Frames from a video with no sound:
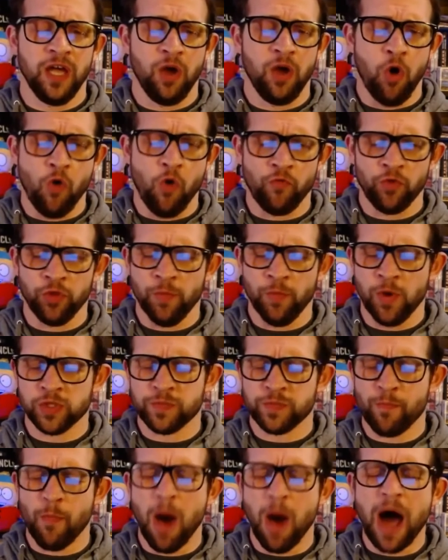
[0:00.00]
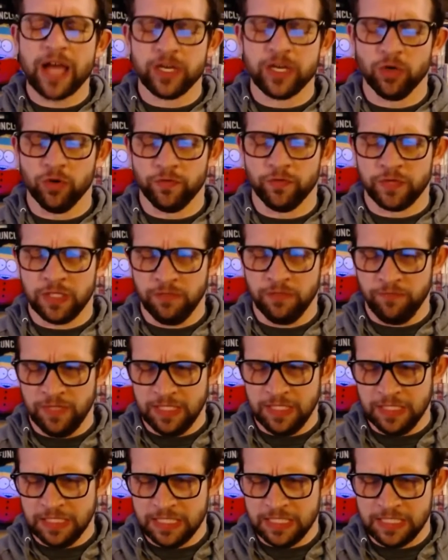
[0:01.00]
over the most minor of
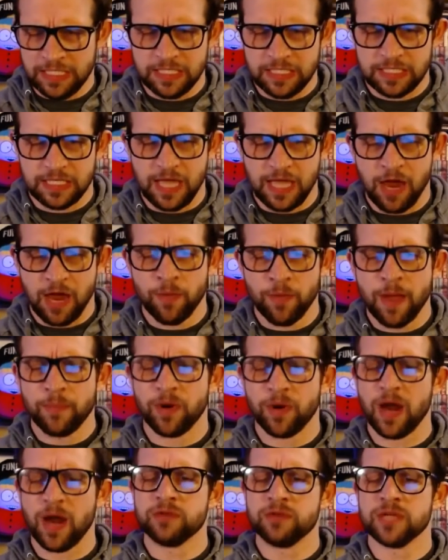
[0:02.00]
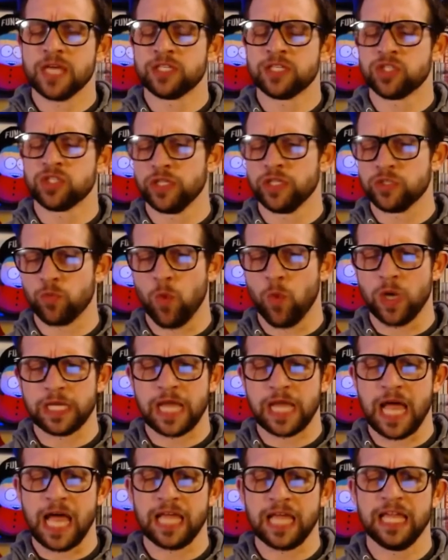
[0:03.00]
conveniences. I remember I saw this one
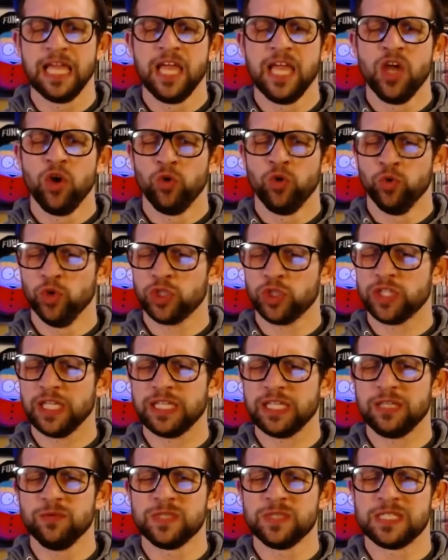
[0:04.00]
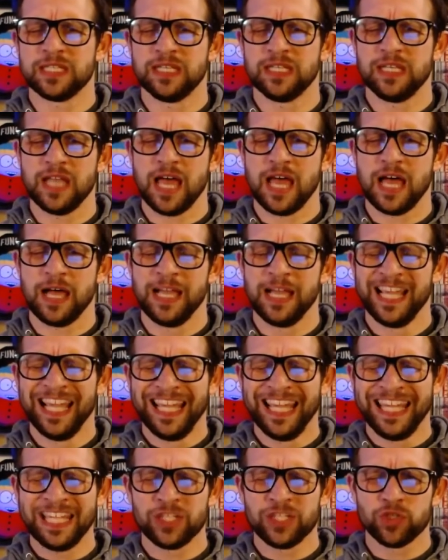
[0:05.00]
guy who looked like he was
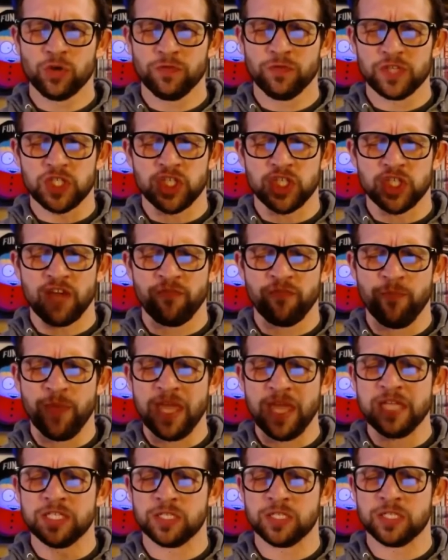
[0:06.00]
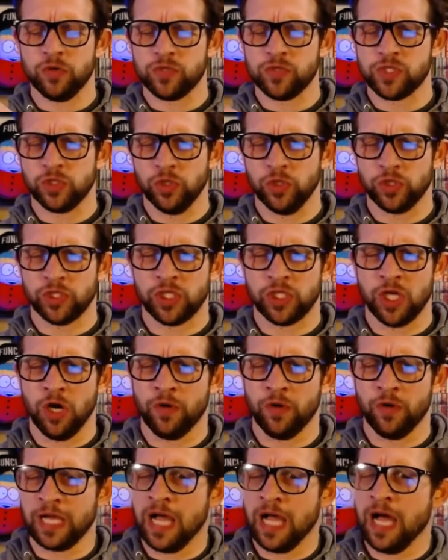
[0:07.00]
he had sort of a Jeff Bezos look
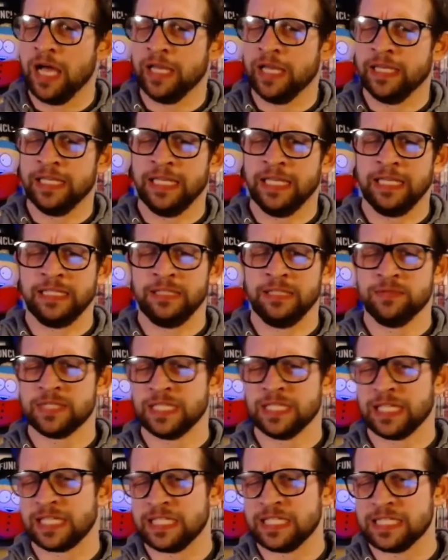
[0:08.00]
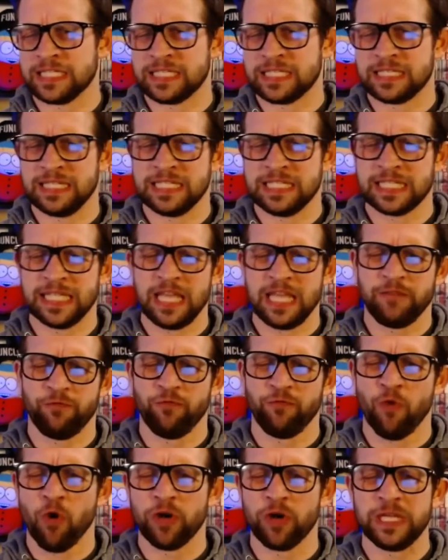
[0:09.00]
going on. He was in like his late
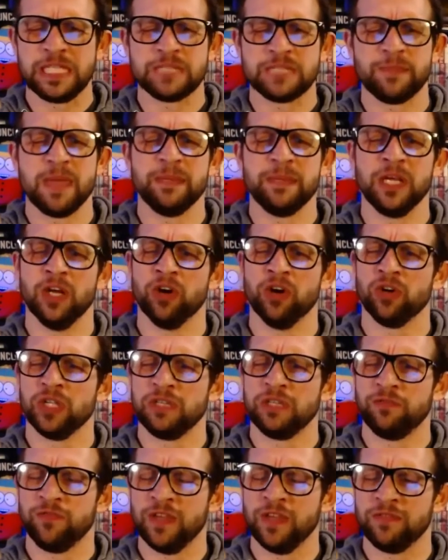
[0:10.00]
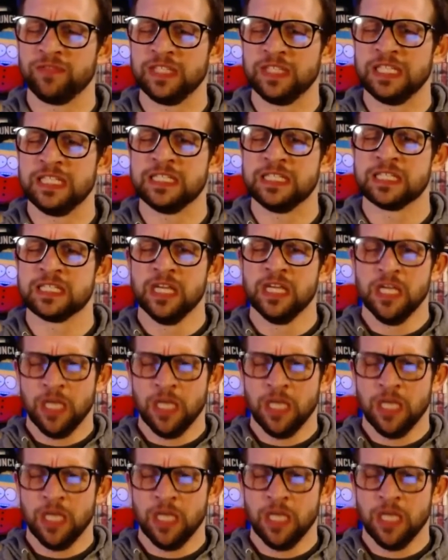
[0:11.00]
40s, maybe early 50s,